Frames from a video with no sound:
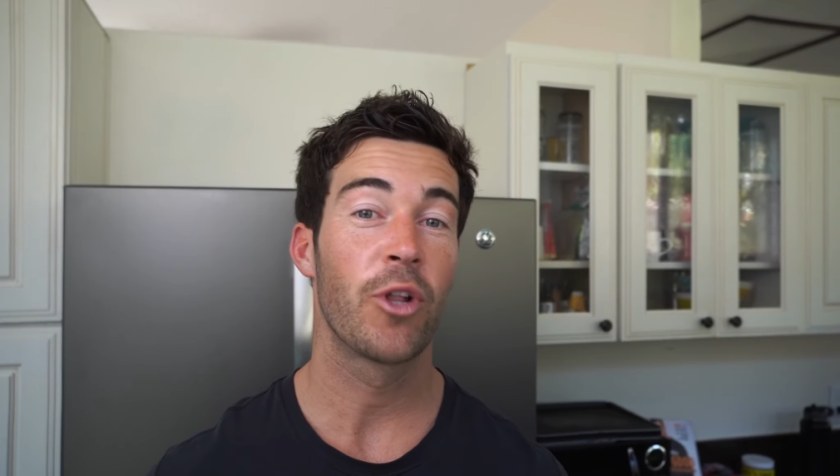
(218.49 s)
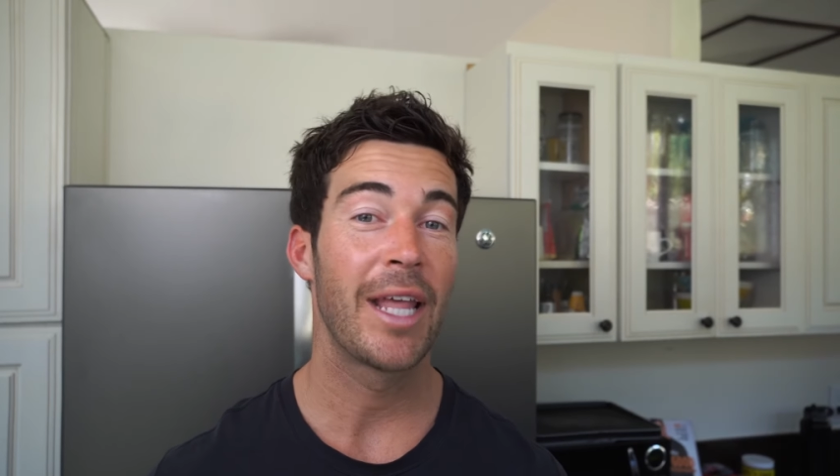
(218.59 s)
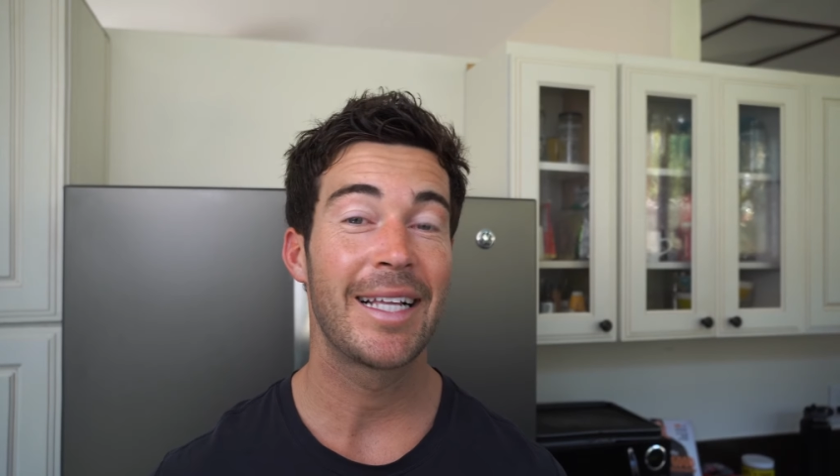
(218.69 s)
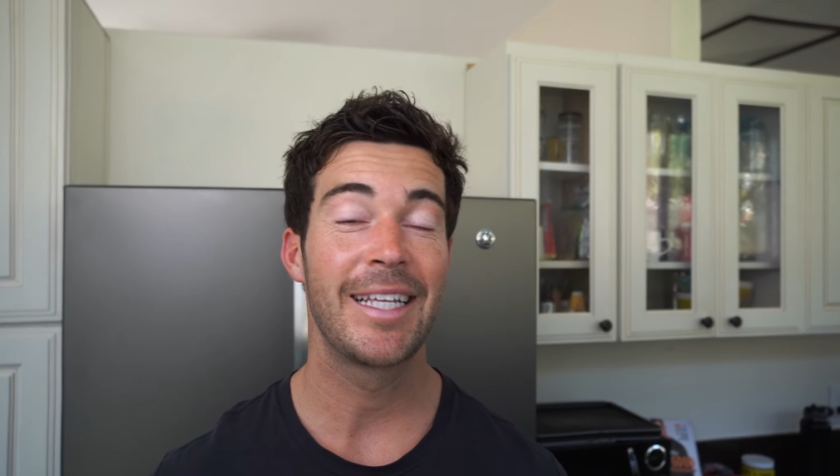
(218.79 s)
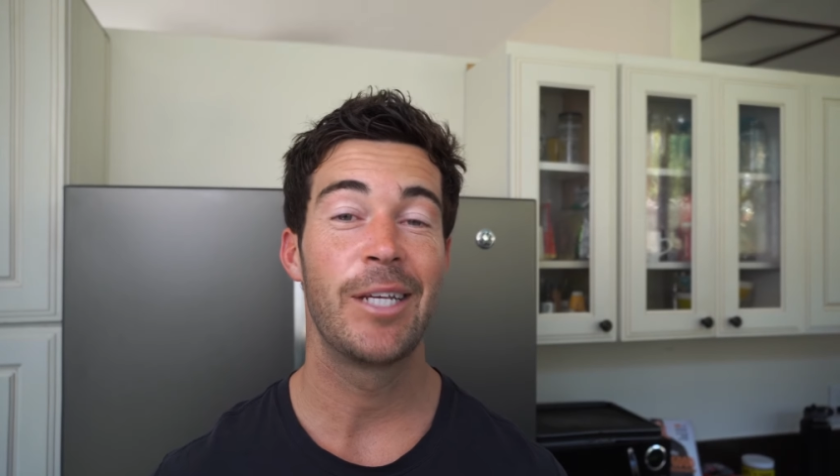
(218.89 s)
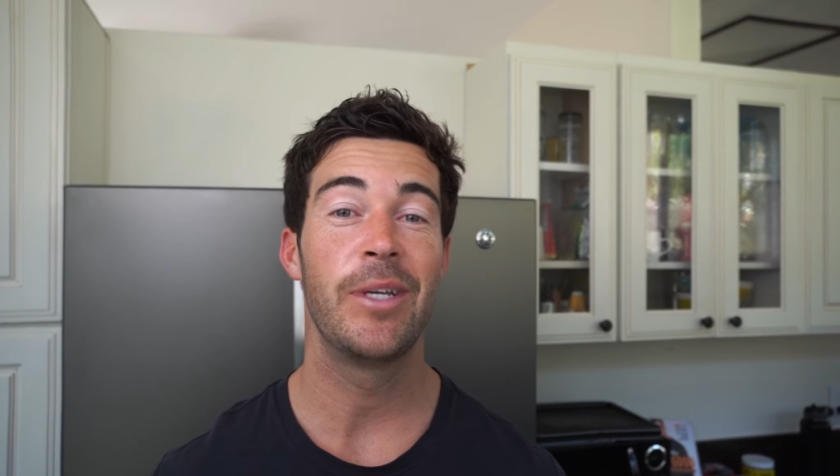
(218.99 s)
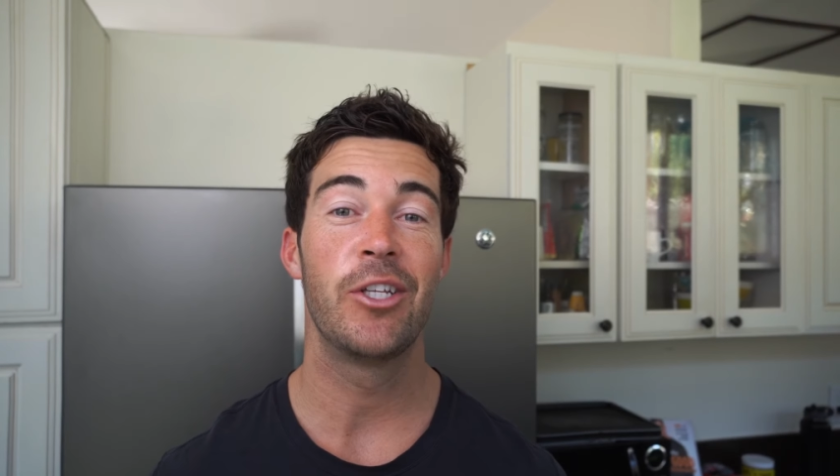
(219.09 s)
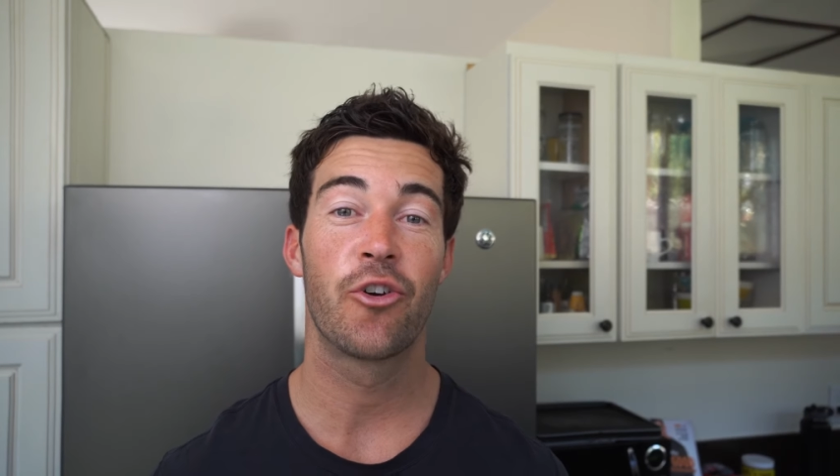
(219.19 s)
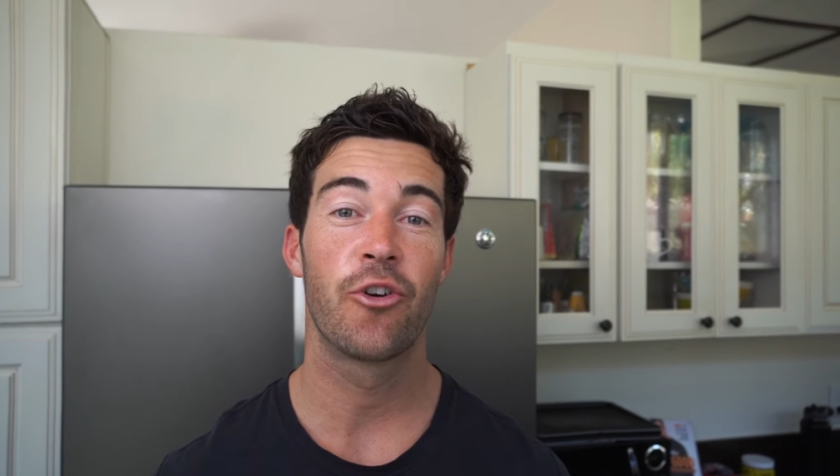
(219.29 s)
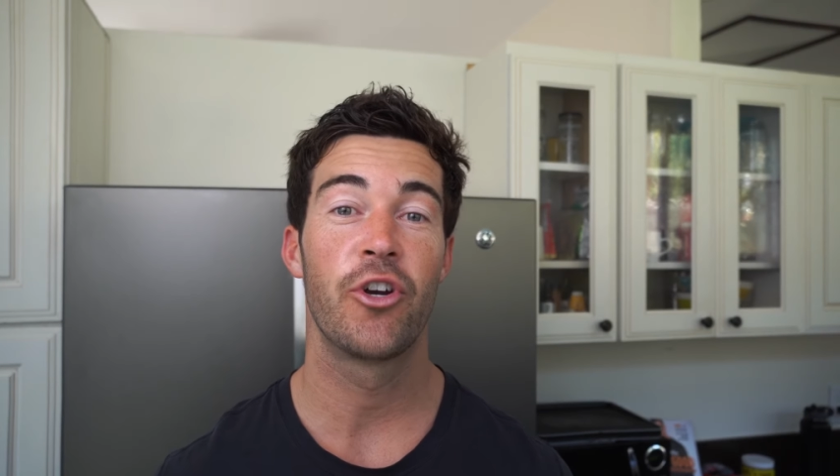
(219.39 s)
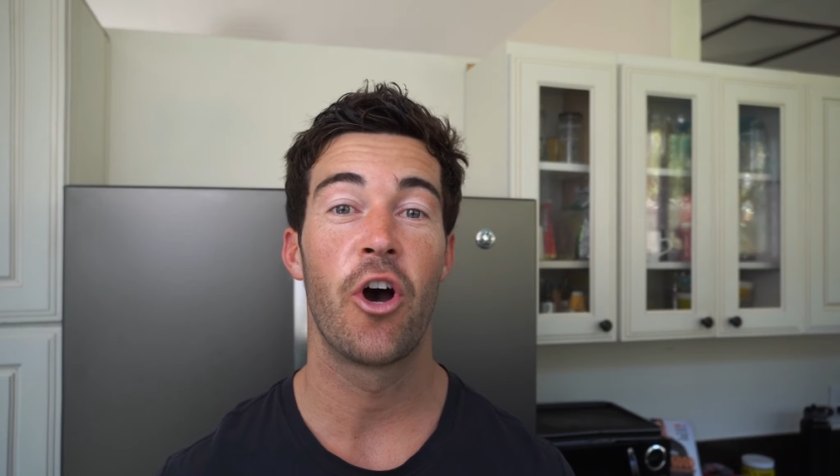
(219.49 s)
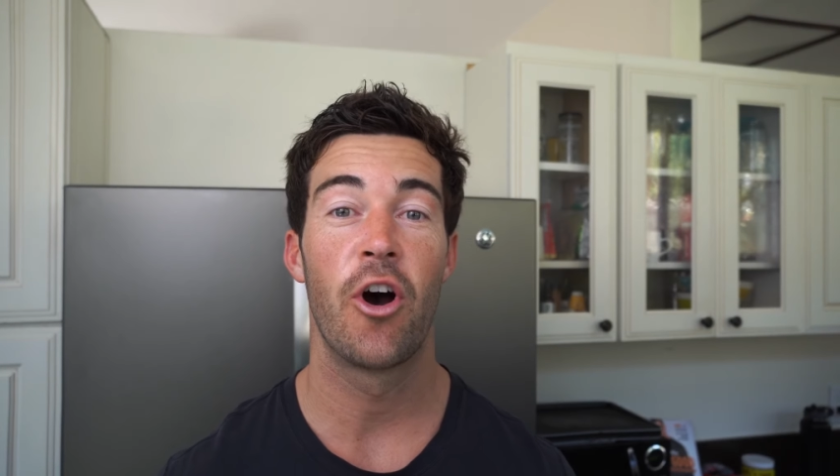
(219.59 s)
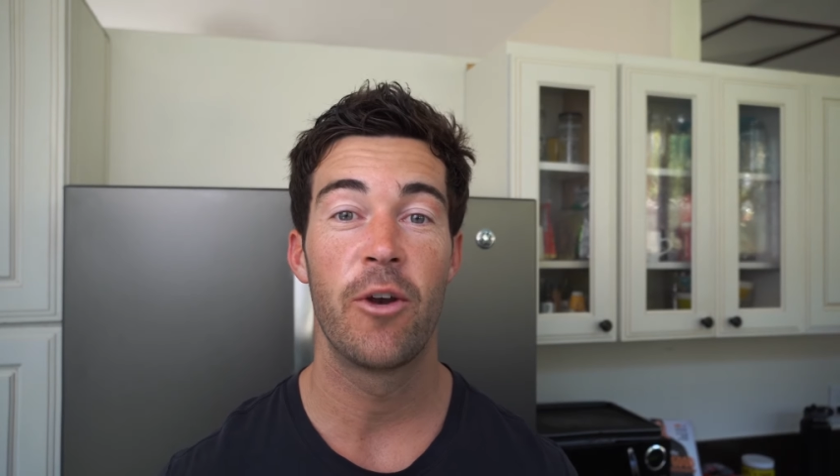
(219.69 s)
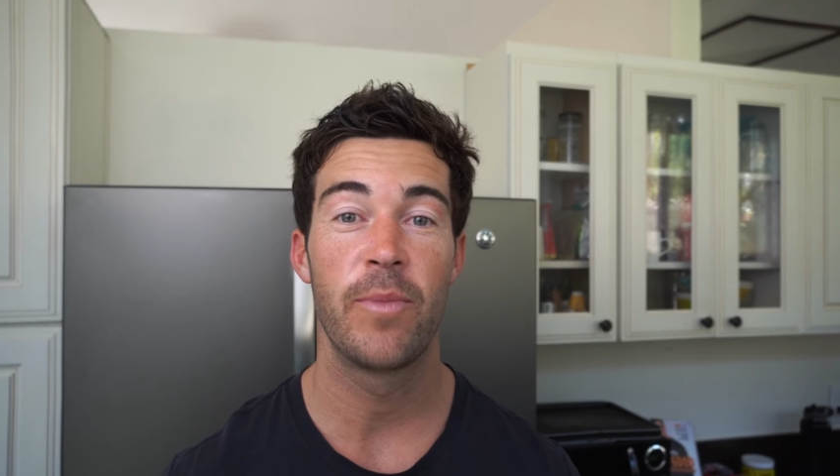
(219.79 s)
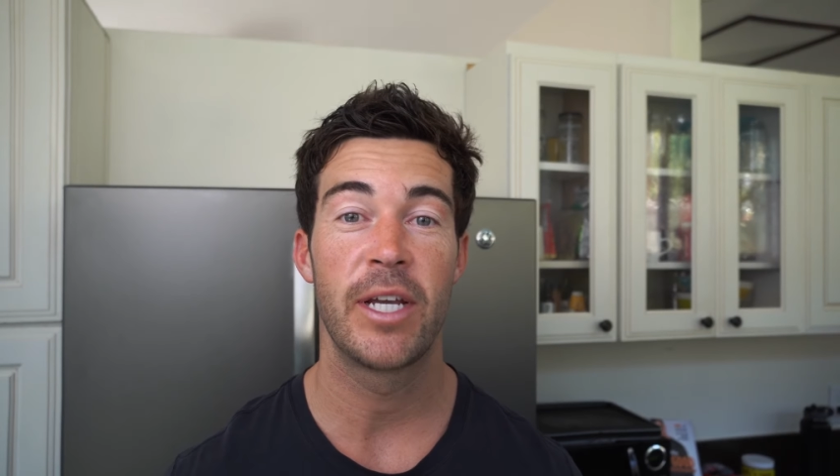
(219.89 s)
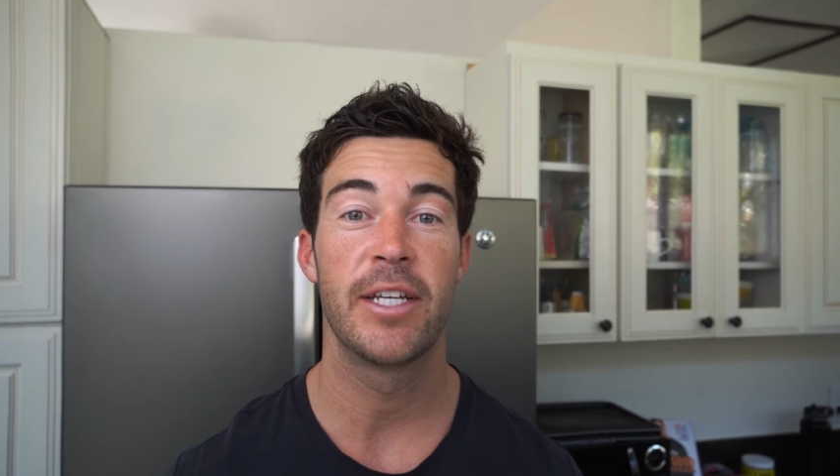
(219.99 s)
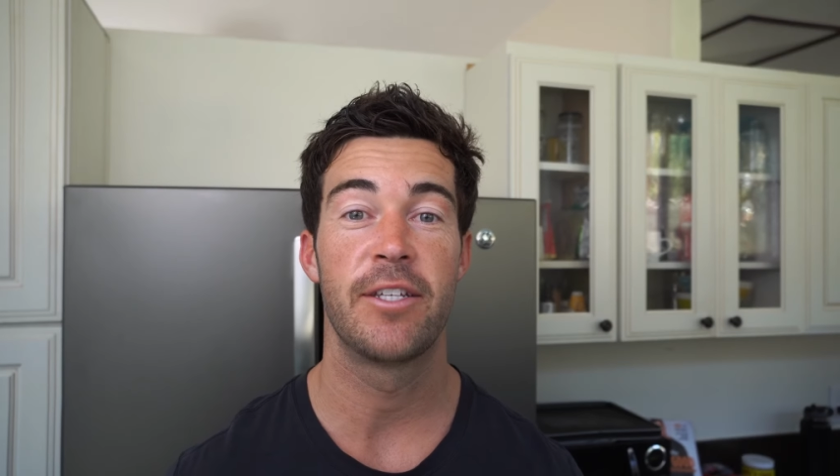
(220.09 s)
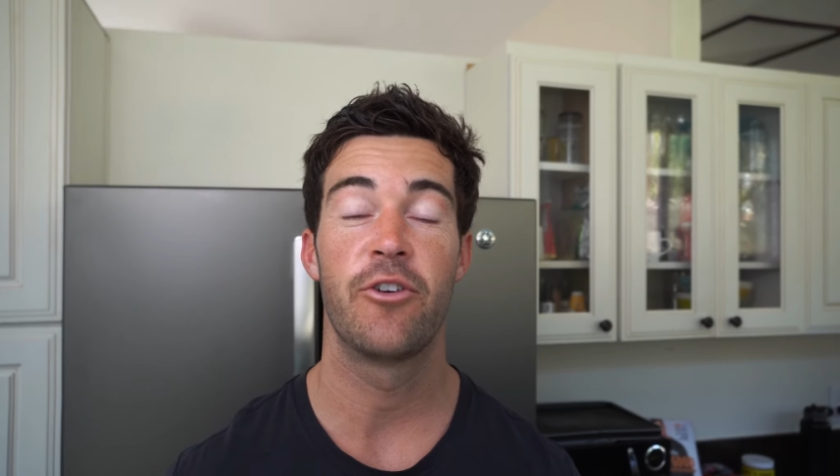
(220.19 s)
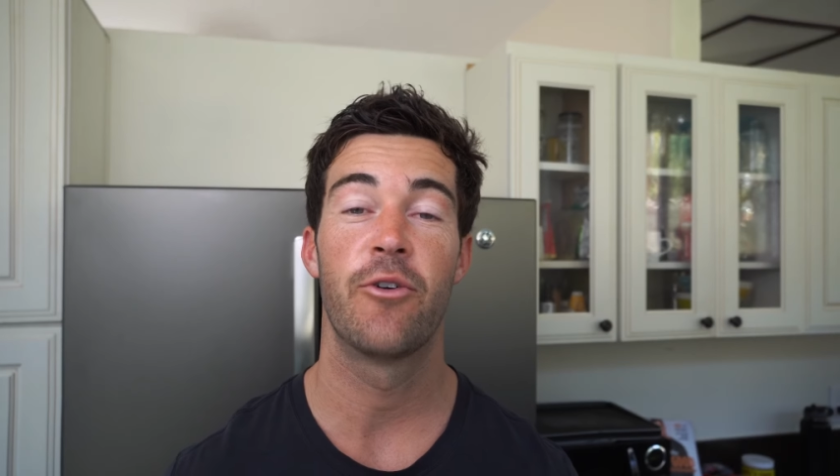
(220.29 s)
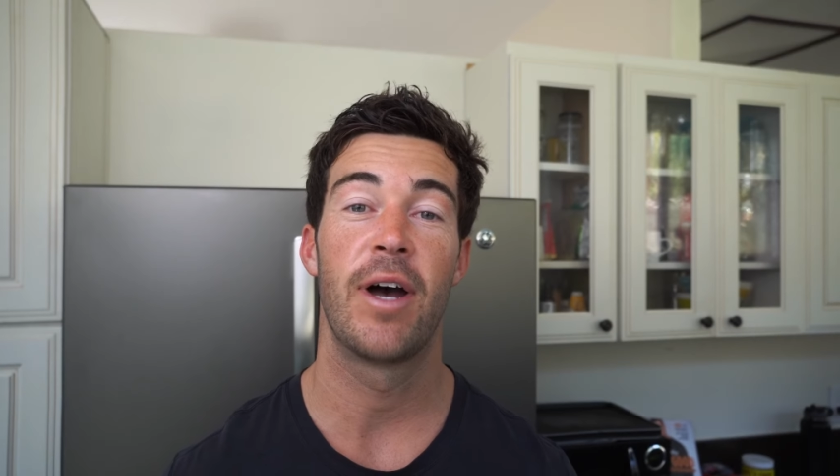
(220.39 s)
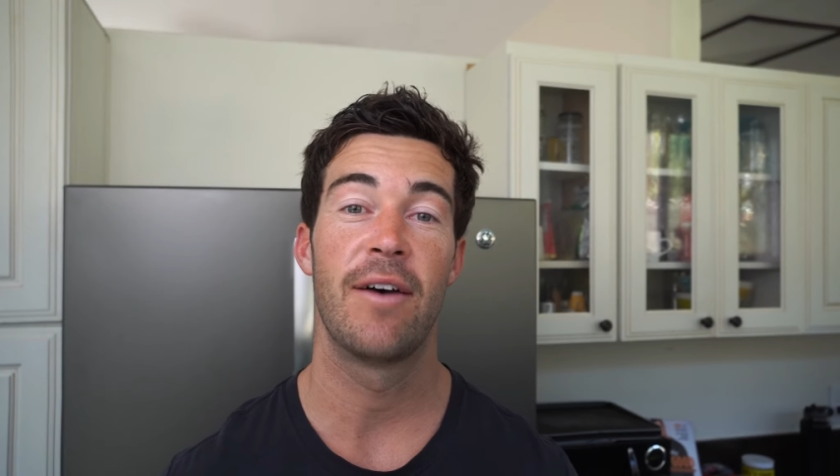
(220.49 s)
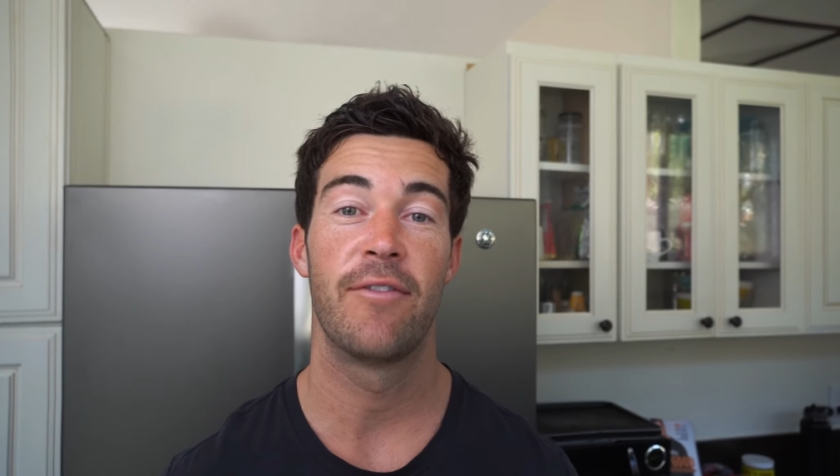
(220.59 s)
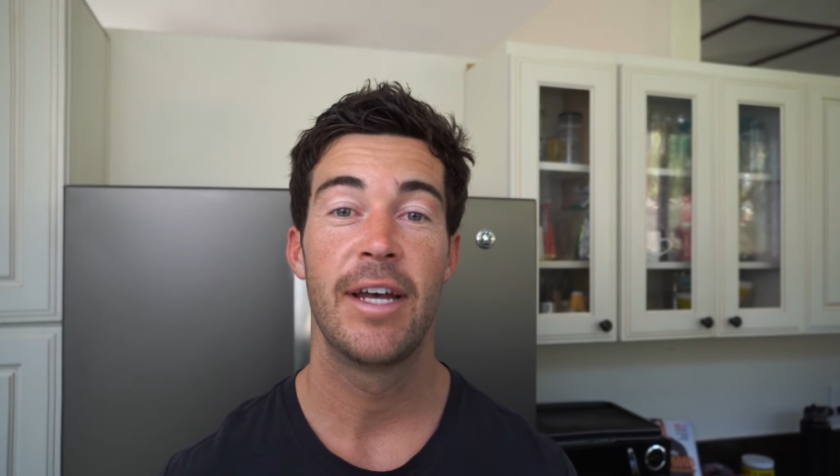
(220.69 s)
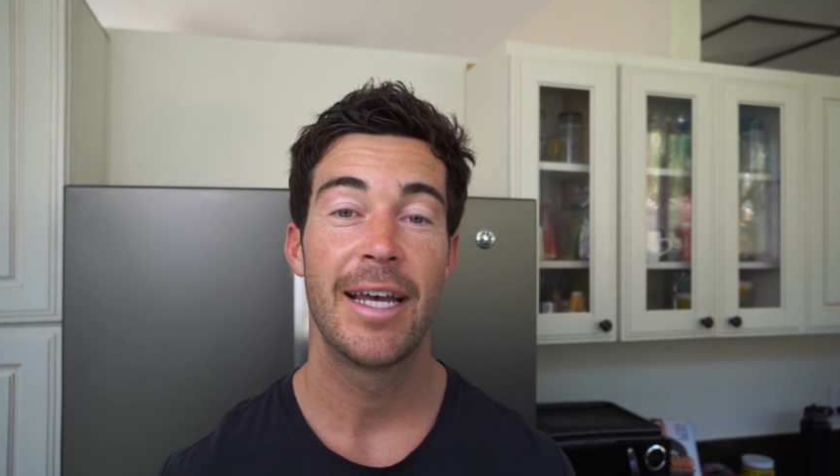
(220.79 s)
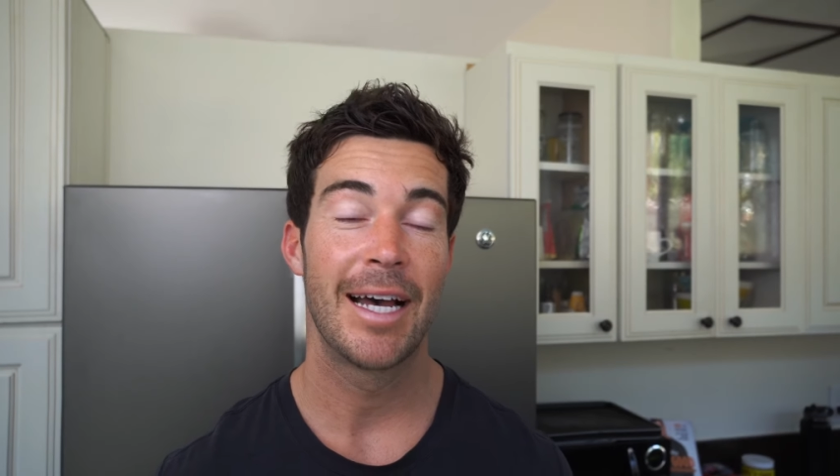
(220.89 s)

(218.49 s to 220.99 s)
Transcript: likely to be turned on because you don't have